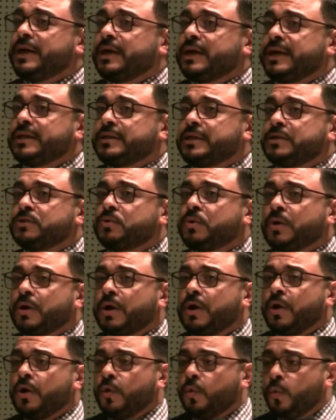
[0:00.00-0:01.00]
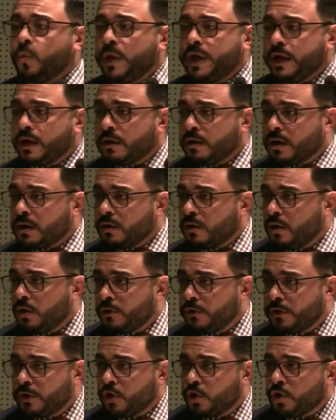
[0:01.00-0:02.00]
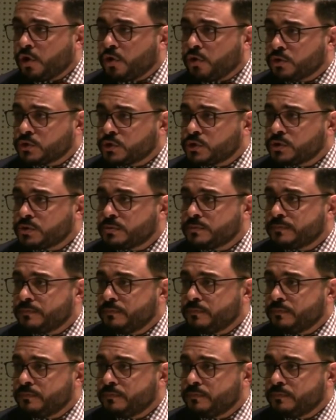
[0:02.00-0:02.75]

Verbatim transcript: the, at the door, "Where are all the girls?"